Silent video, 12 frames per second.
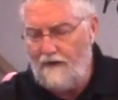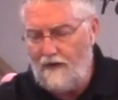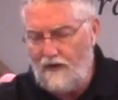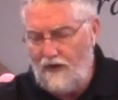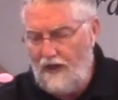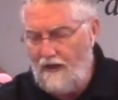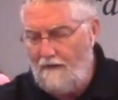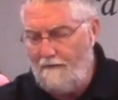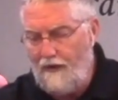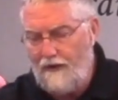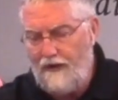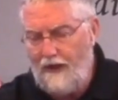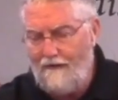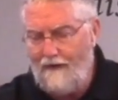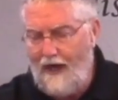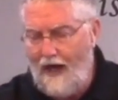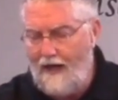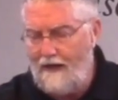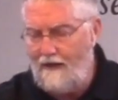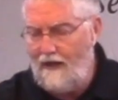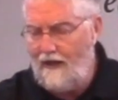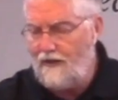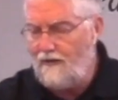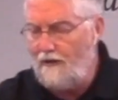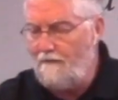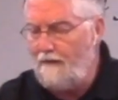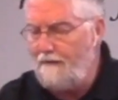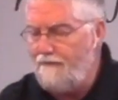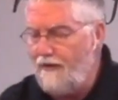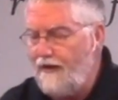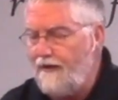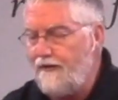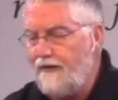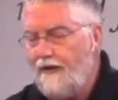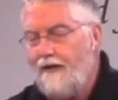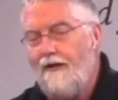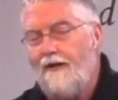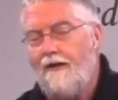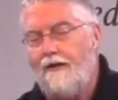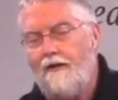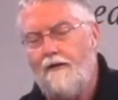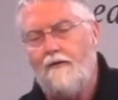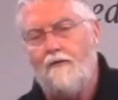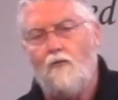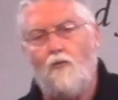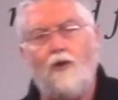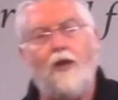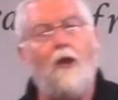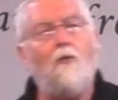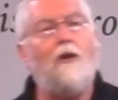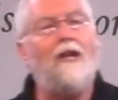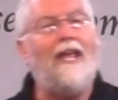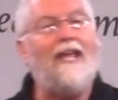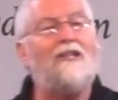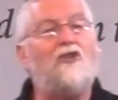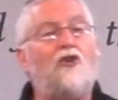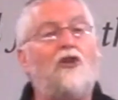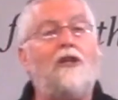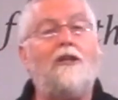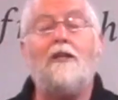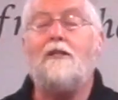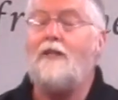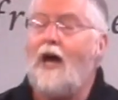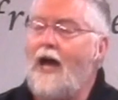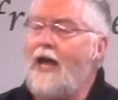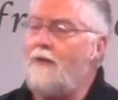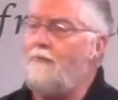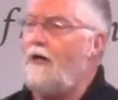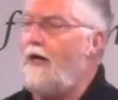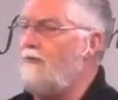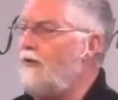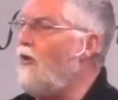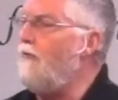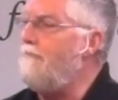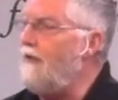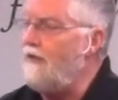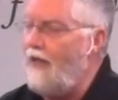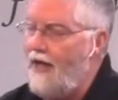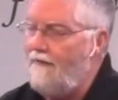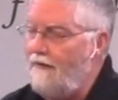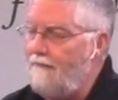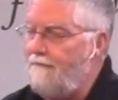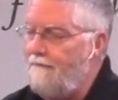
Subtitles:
see the mercy of God in answering my prayers when they weren't answered in the time I was hoping to have them.